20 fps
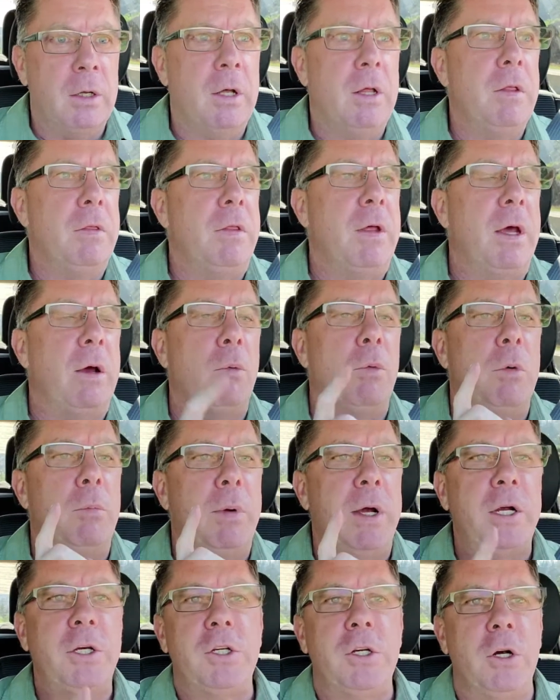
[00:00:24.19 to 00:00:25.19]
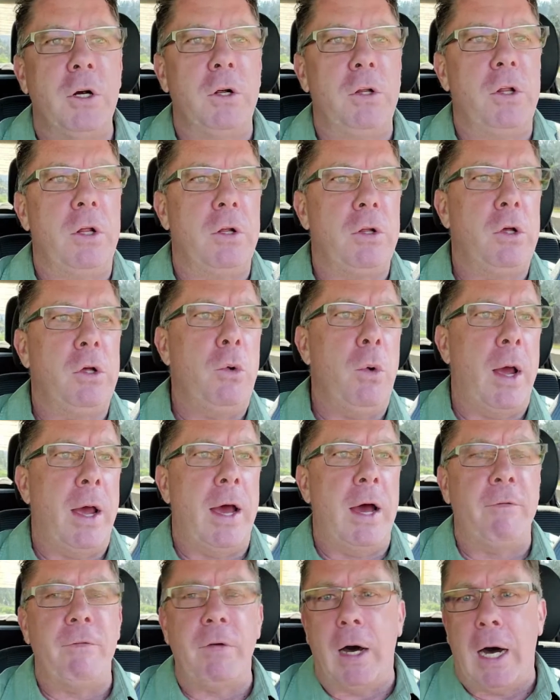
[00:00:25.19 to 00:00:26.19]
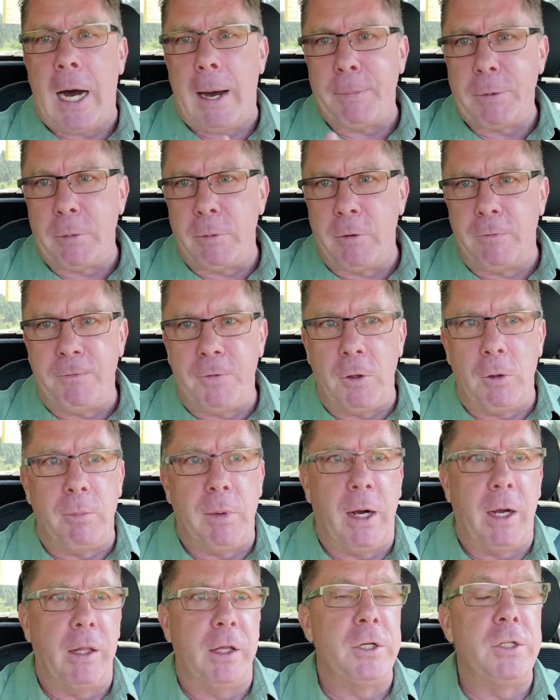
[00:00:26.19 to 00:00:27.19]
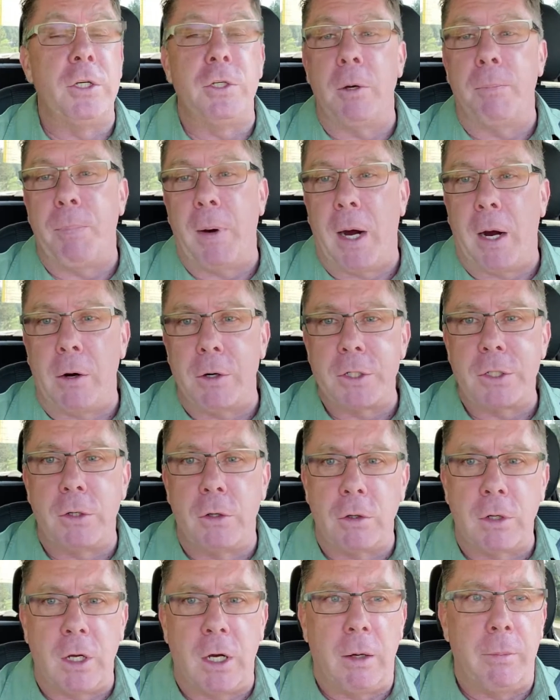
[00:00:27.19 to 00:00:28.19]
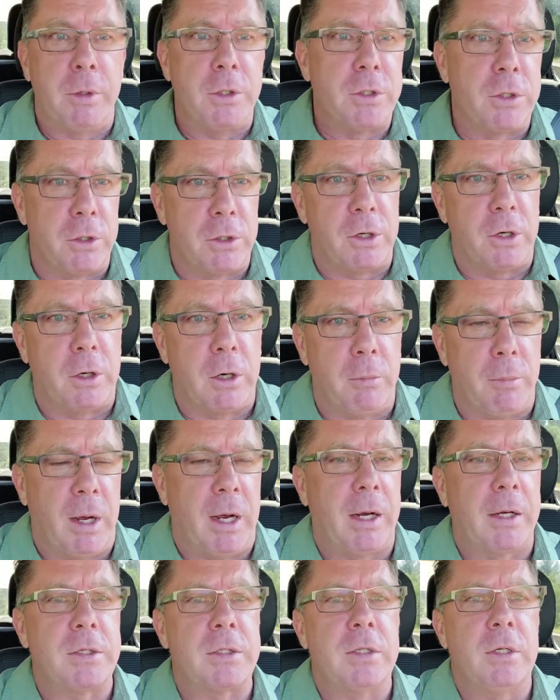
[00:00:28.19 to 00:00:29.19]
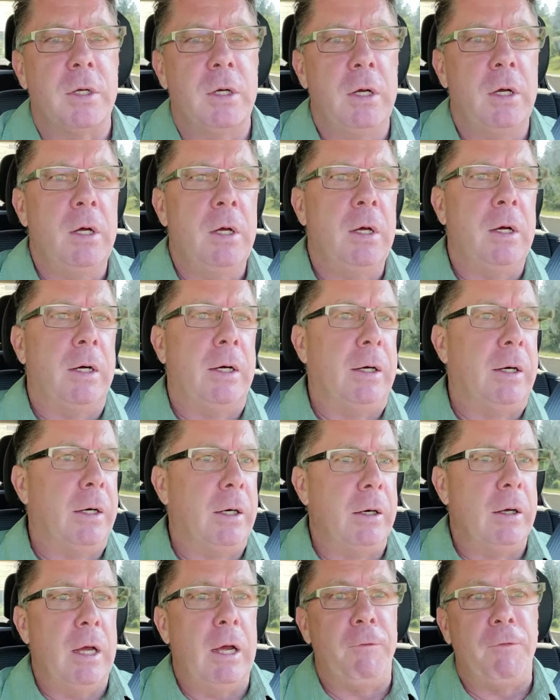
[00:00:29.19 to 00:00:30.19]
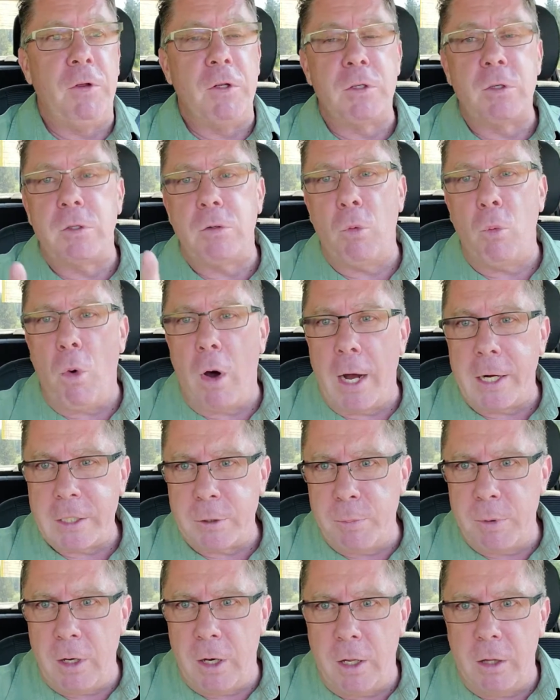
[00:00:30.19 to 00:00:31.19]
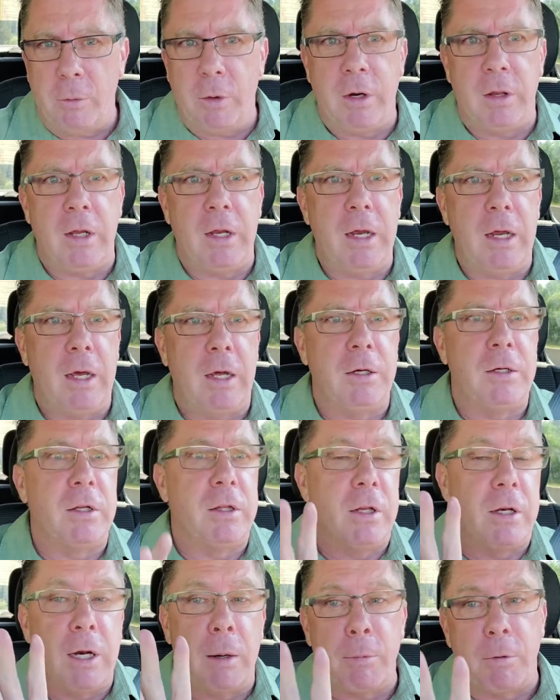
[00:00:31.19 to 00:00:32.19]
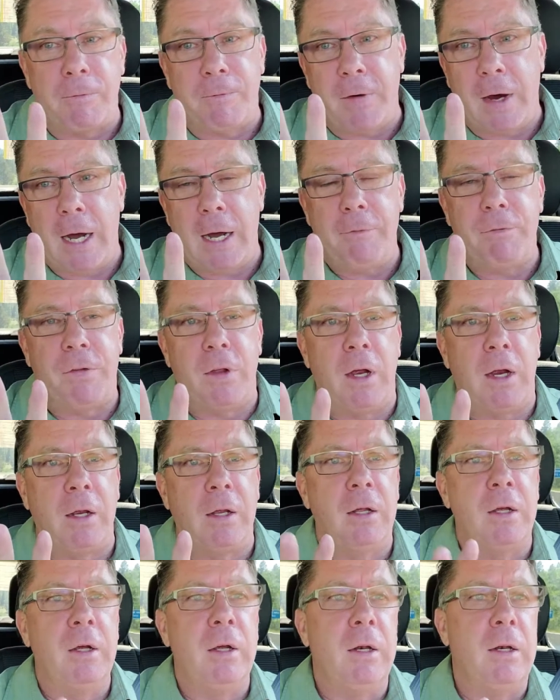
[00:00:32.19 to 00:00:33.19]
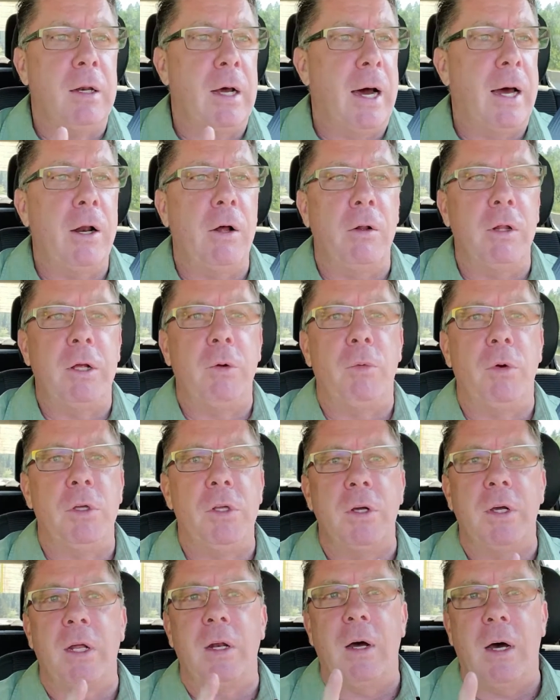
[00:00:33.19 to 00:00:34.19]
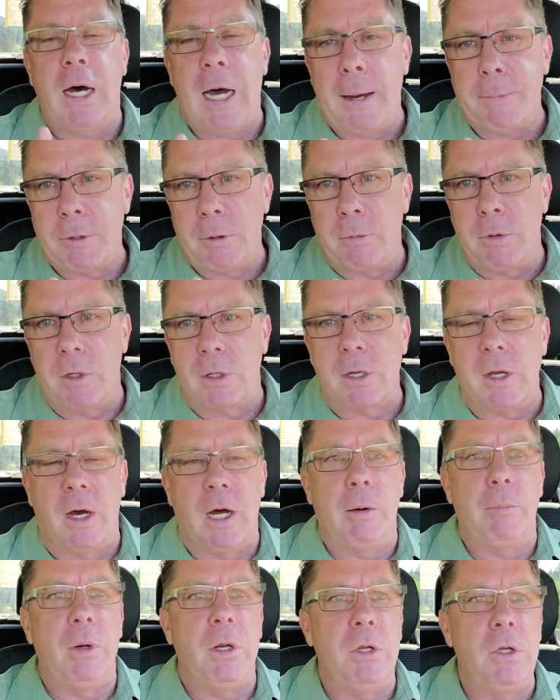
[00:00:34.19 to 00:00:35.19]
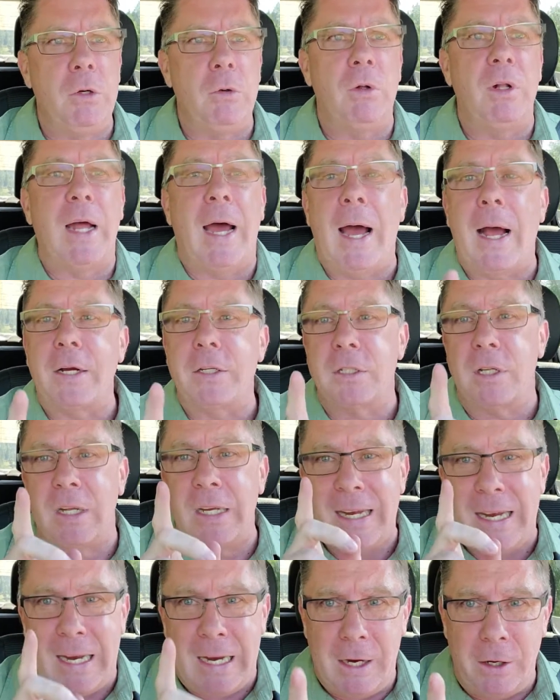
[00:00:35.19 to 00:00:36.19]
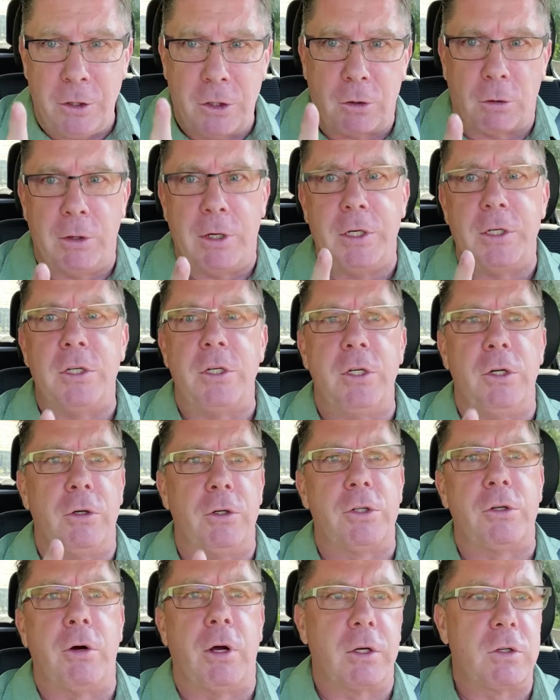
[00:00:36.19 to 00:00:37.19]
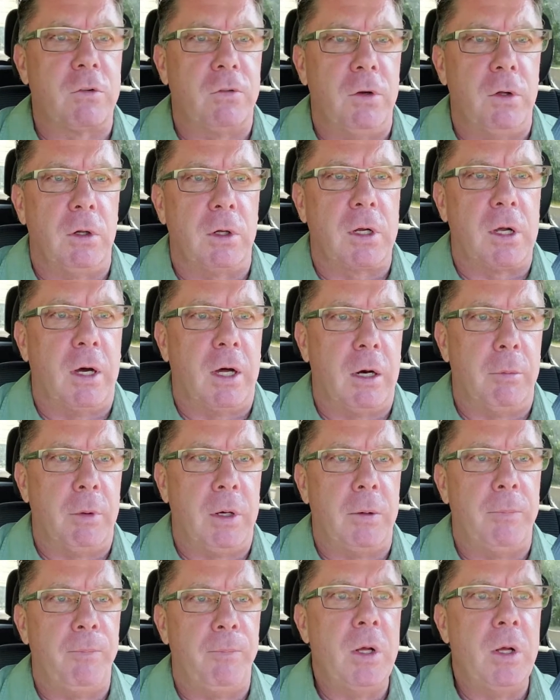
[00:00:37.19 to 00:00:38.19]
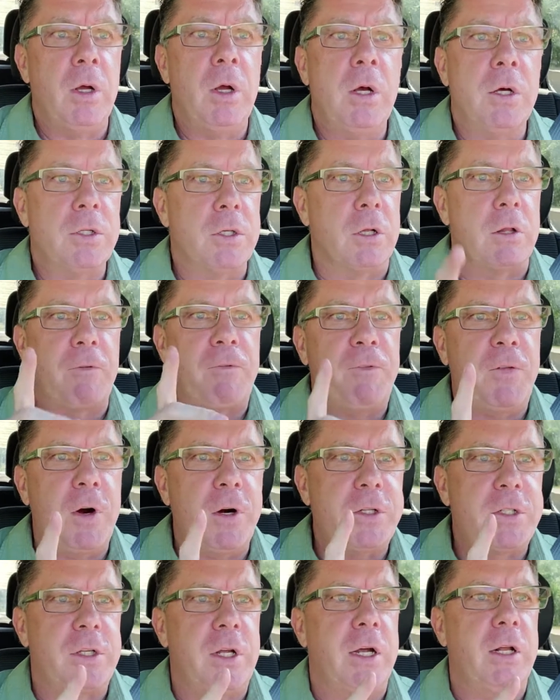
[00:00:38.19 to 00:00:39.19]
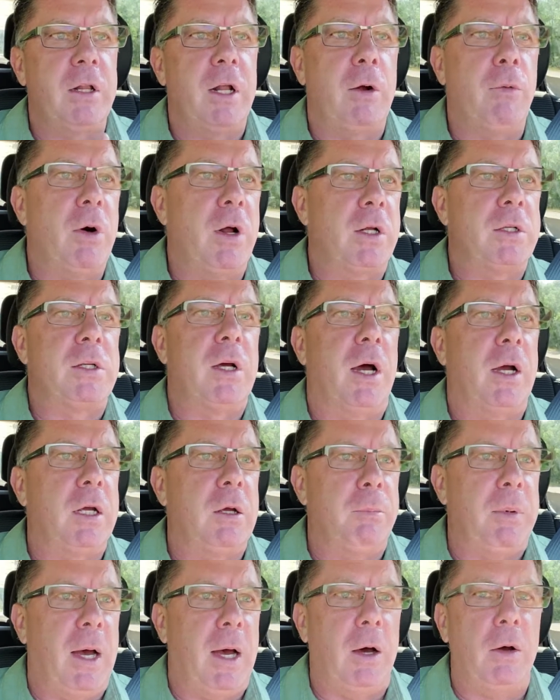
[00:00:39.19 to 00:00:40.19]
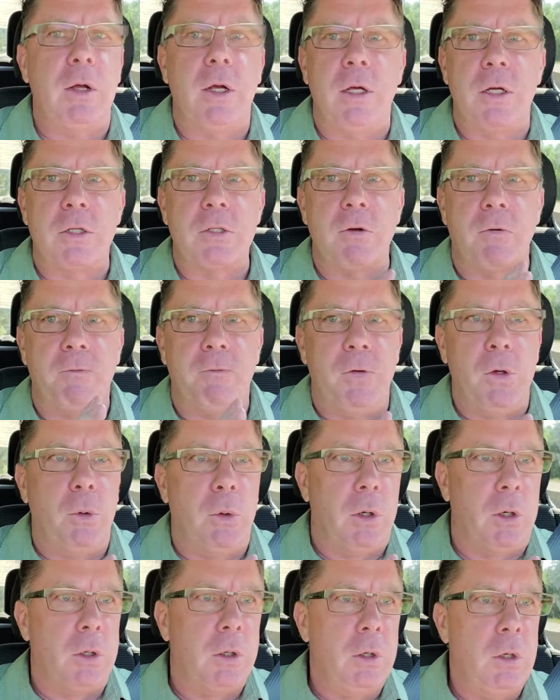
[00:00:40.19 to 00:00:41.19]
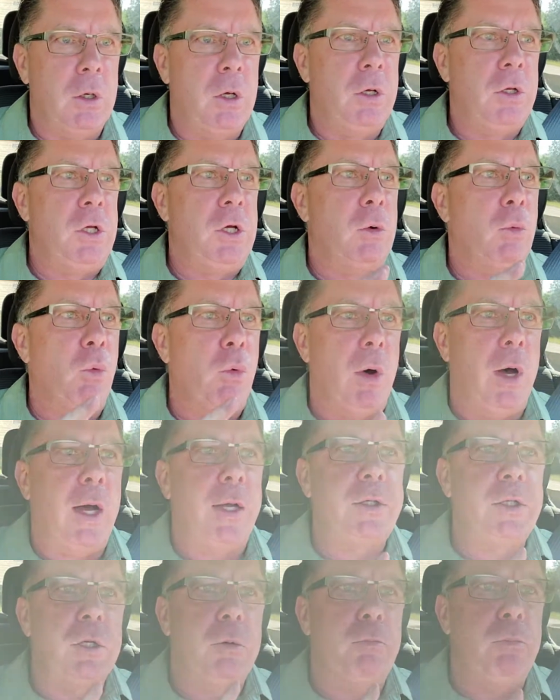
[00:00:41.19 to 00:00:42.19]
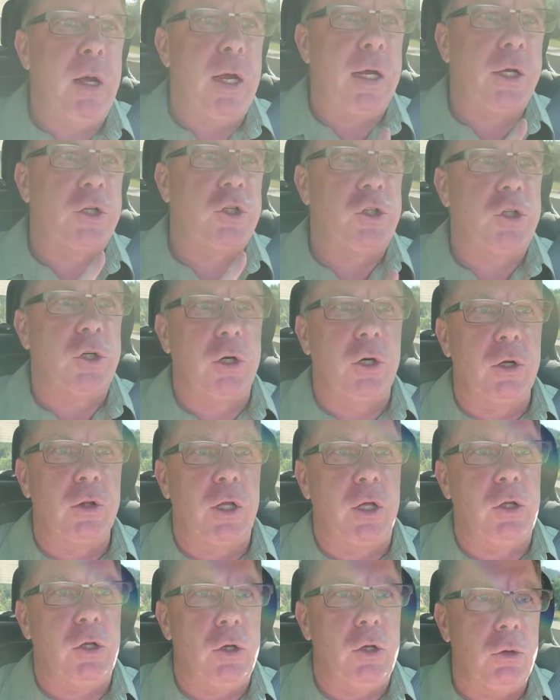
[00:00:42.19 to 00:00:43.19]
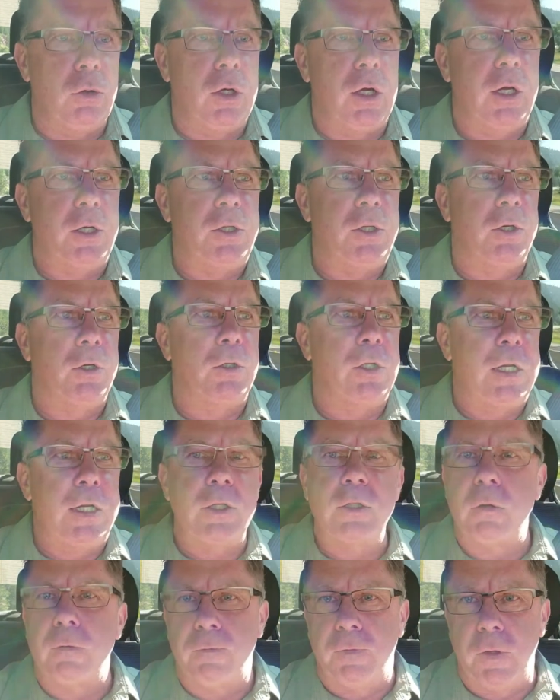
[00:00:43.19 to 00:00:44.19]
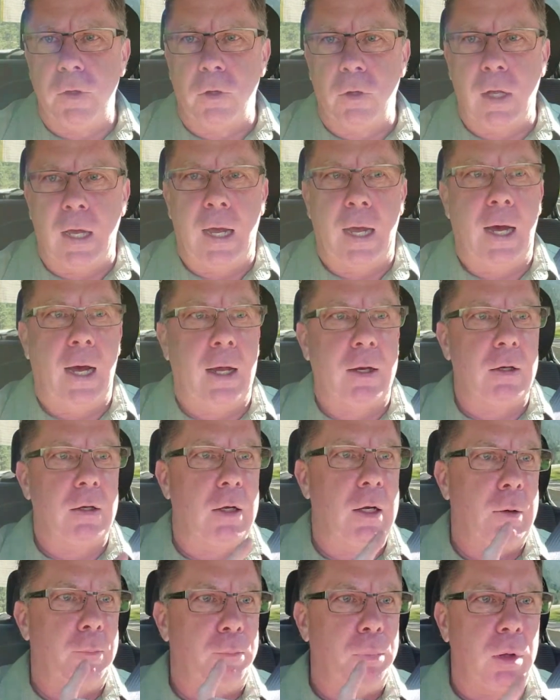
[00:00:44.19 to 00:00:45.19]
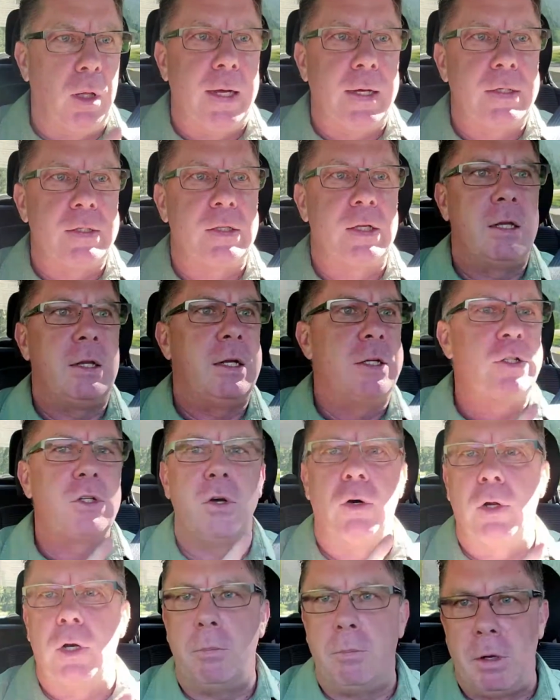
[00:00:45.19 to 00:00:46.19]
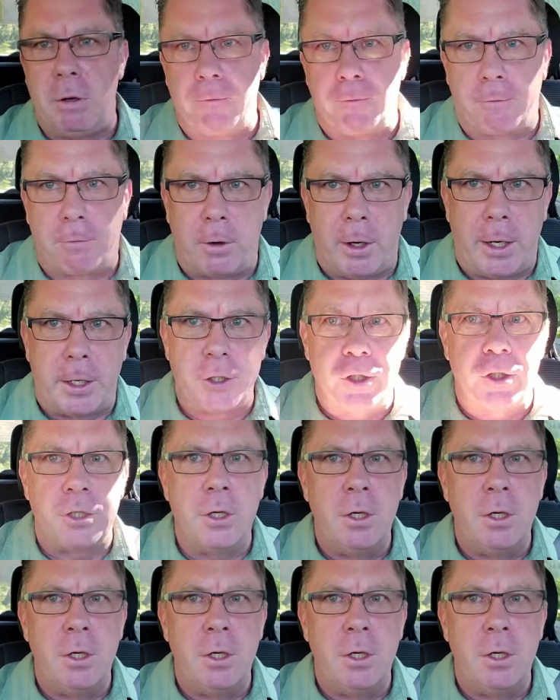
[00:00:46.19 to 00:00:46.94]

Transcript: that will make sure that you have optimal fuel mileage in your Powerstroke, Cummins, or Duramax. If you watch me all the way to the end, to the number 5 thing, not only will you get optimal economy, you'll actually increase your truck's fuel economy. So the first thing that I want to talk about is fuel. You want to make sure that you get your diesel fuel at a place that is going to be fresh.